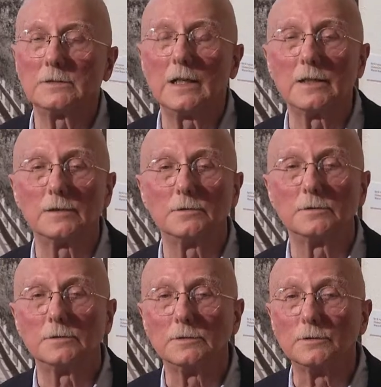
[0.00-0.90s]
uh,
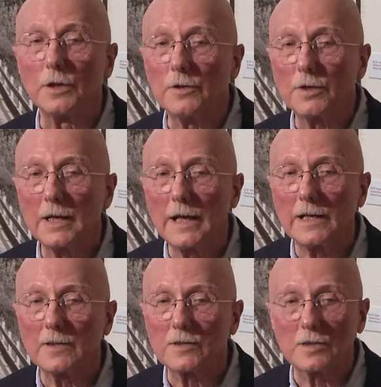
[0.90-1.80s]
growth
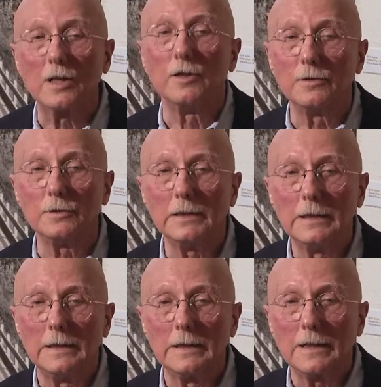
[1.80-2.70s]
has slowed.
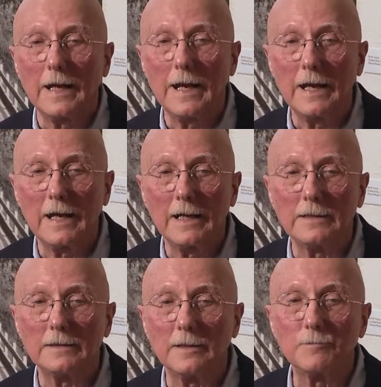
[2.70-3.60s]

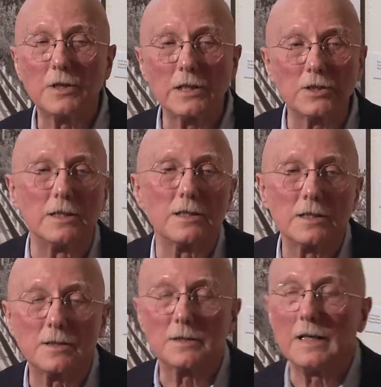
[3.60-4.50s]
And the
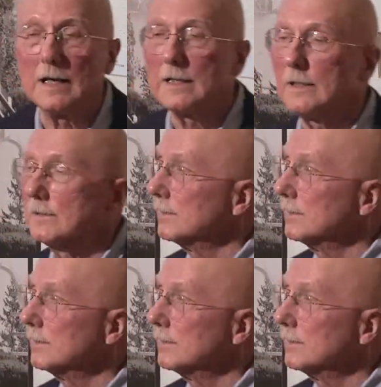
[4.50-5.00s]
predictions uh,